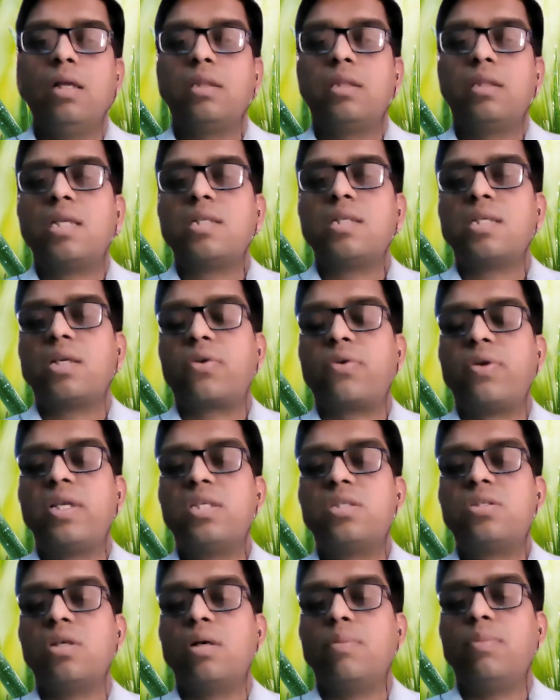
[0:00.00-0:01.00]
There is
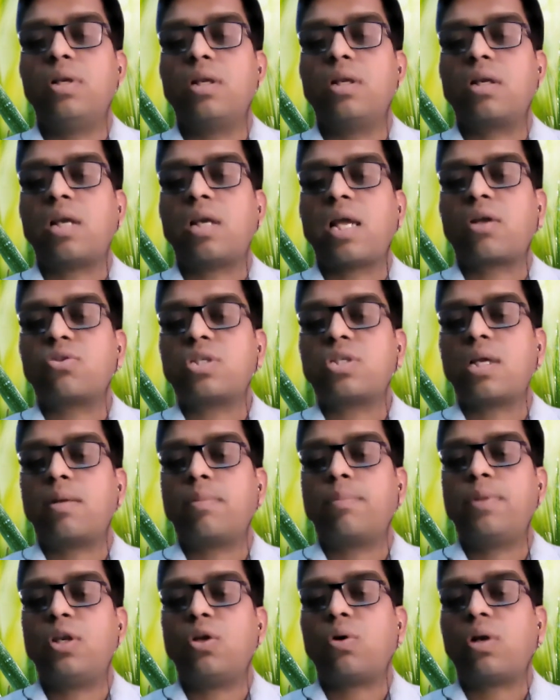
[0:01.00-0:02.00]
increased dermal
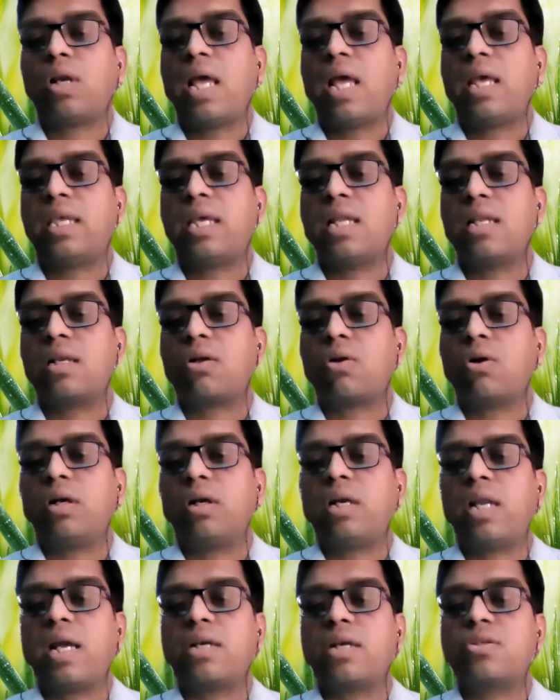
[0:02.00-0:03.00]
glycosaminoglycan
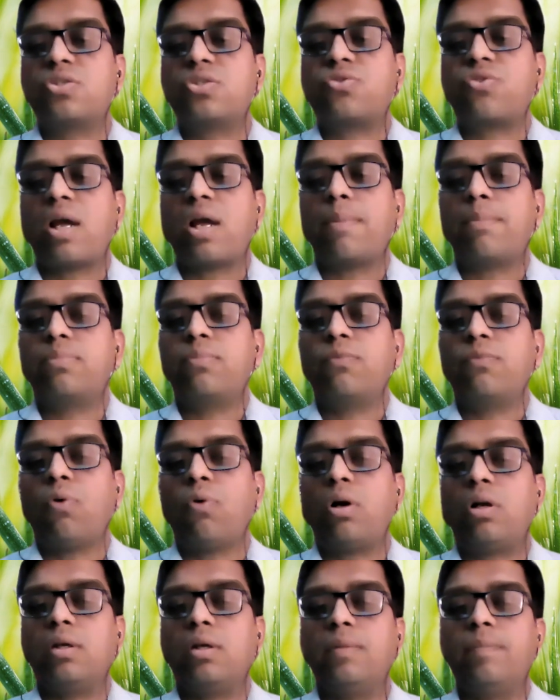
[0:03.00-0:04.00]
contact strap
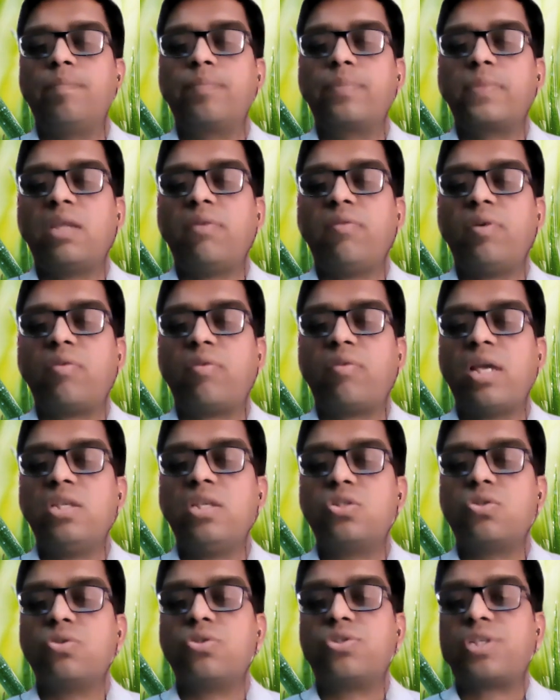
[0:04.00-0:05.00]
water, giving
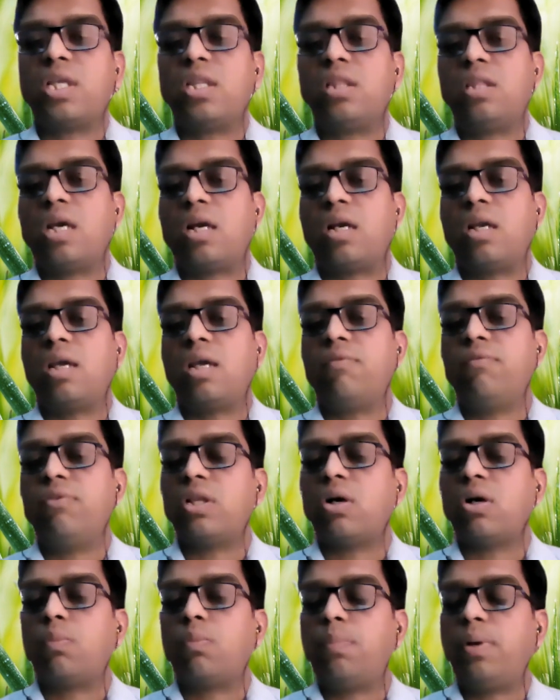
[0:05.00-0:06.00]
rise to skin thickening
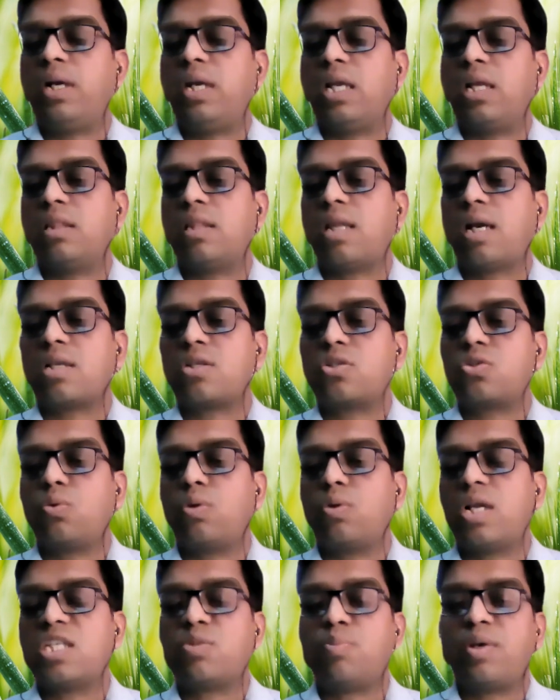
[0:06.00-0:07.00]
without pitting, that is
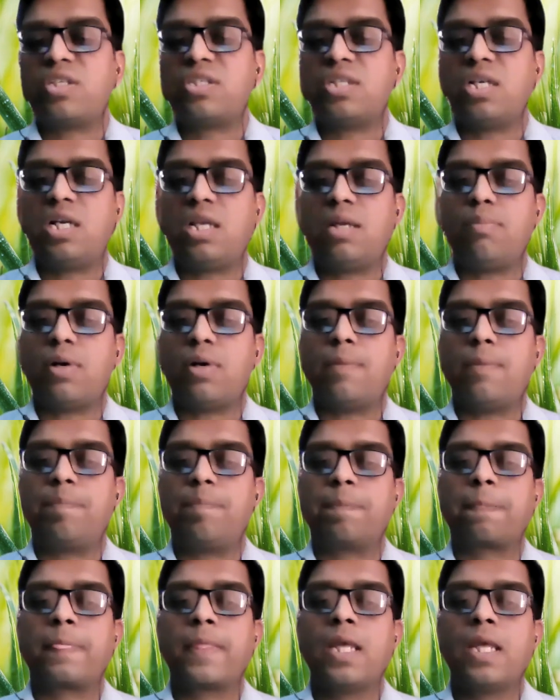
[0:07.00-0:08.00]
known as myxedema.
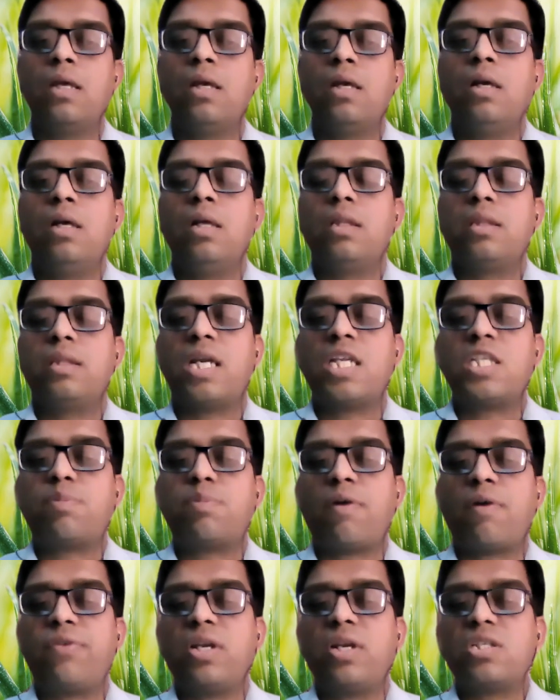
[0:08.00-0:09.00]
There is
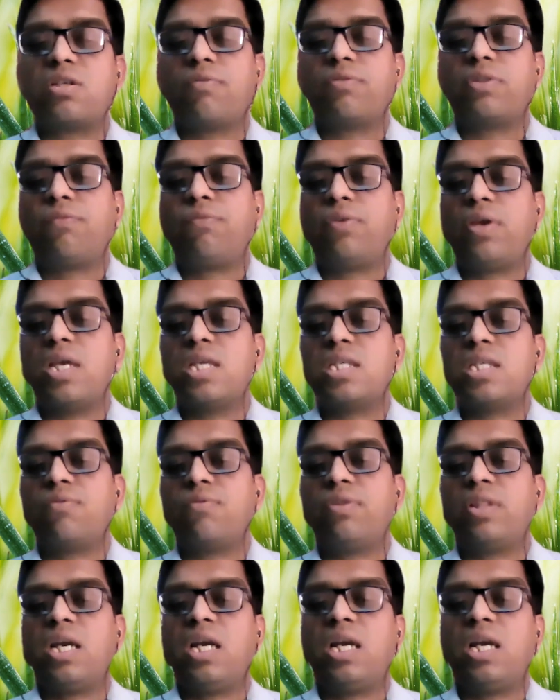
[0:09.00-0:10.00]
puffiness of the face
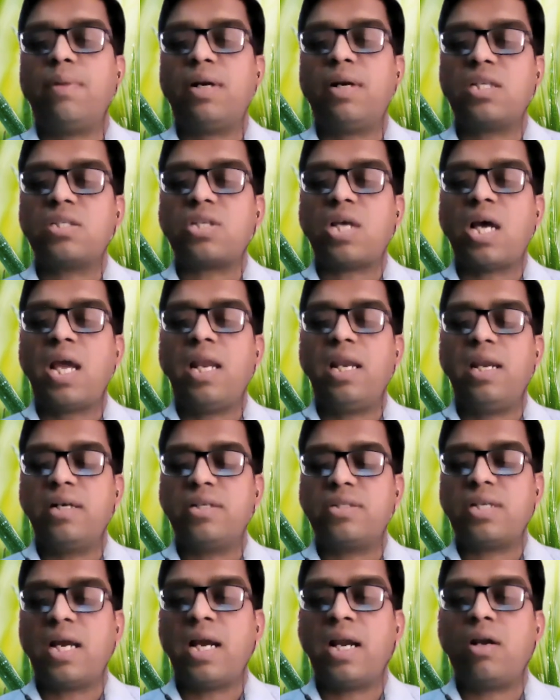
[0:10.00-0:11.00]
with edematous
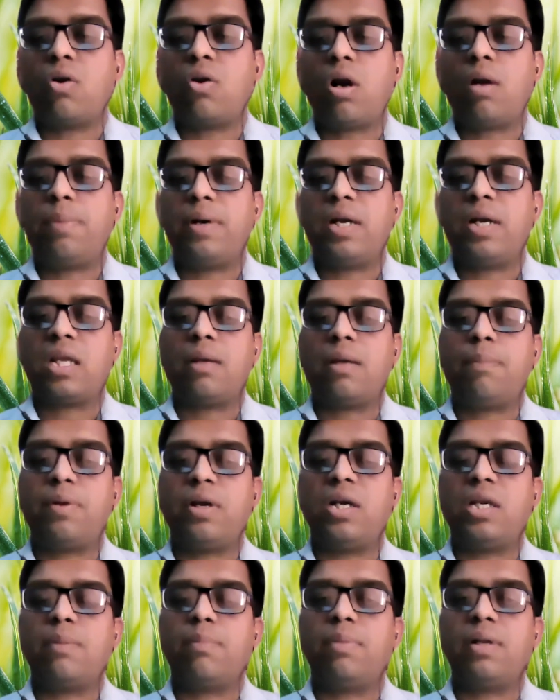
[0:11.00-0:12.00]
eyelids and non-pitting
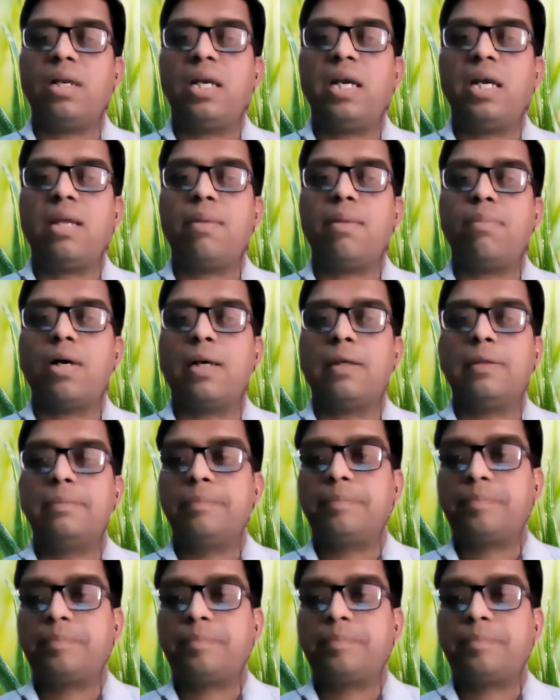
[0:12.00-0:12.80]
pretibial edema.